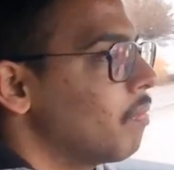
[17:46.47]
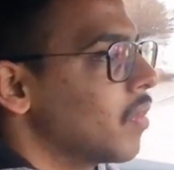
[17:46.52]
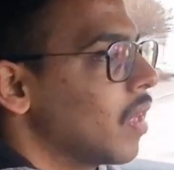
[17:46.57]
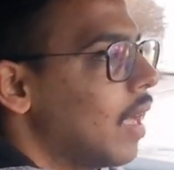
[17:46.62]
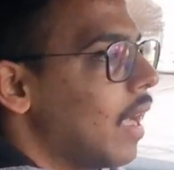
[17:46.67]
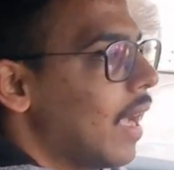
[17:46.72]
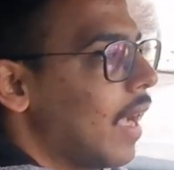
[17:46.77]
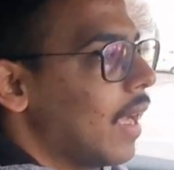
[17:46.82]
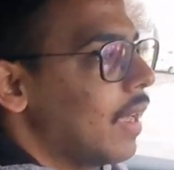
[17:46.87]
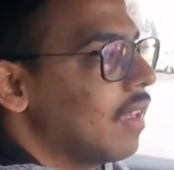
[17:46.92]

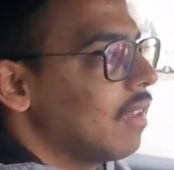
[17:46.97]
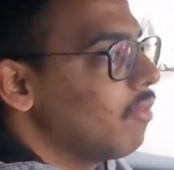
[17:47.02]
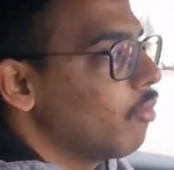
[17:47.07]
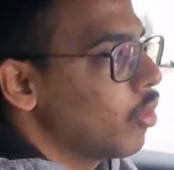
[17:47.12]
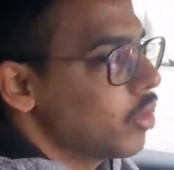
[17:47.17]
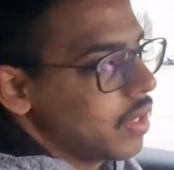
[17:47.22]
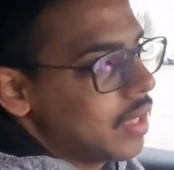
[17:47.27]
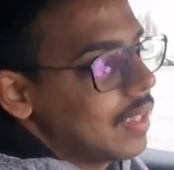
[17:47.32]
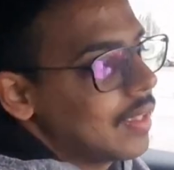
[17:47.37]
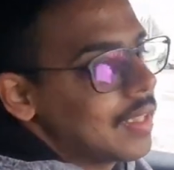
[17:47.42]
and
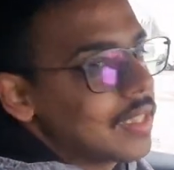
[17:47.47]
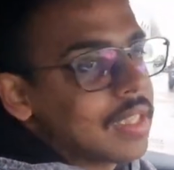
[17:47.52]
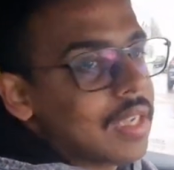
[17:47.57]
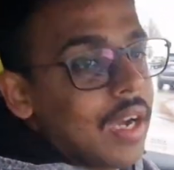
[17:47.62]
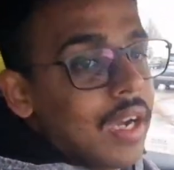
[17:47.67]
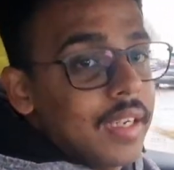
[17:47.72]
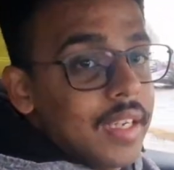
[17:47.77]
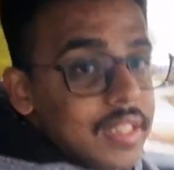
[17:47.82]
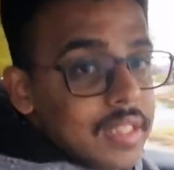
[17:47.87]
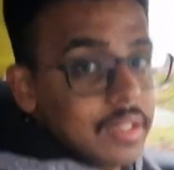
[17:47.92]
unfortunately this car
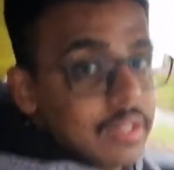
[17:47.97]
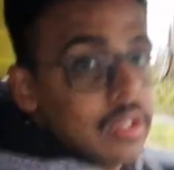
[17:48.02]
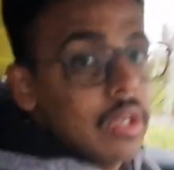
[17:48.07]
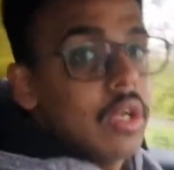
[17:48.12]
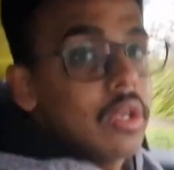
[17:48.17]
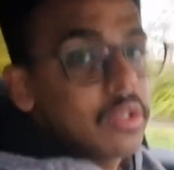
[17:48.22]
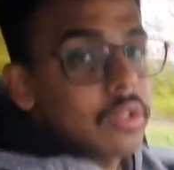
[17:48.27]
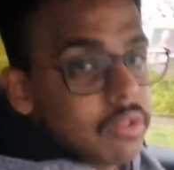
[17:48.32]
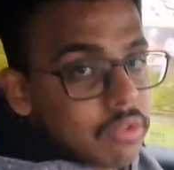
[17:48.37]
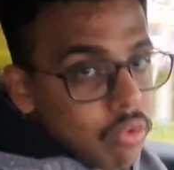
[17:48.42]
doesn't
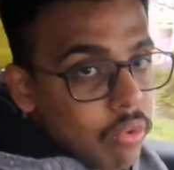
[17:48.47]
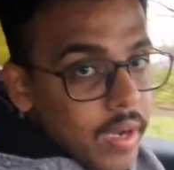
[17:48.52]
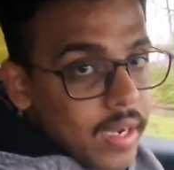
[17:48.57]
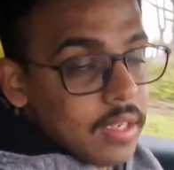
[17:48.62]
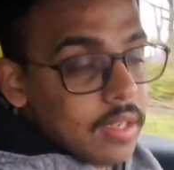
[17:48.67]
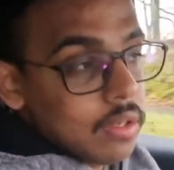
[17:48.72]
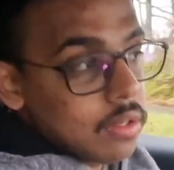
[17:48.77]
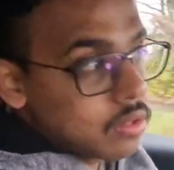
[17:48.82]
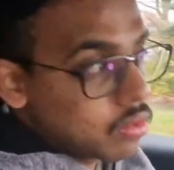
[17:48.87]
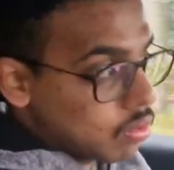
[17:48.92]
quite
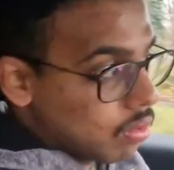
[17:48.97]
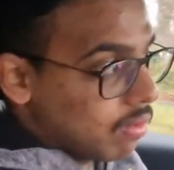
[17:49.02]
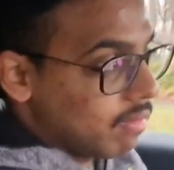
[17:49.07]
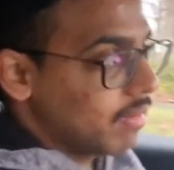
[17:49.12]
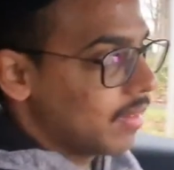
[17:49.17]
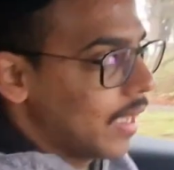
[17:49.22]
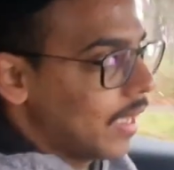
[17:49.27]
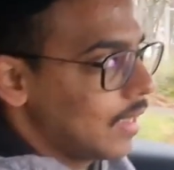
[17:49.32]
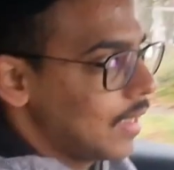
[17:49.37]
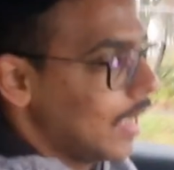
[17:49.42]
solve
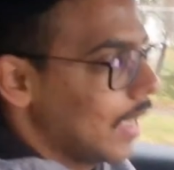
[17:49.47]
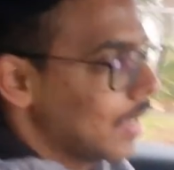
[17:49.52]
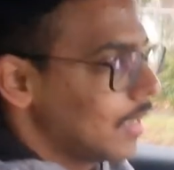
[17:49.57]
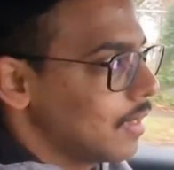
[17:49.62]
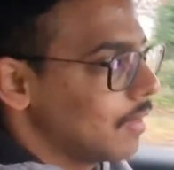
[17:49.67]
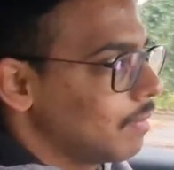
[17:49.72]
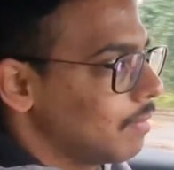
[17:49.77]
that yet.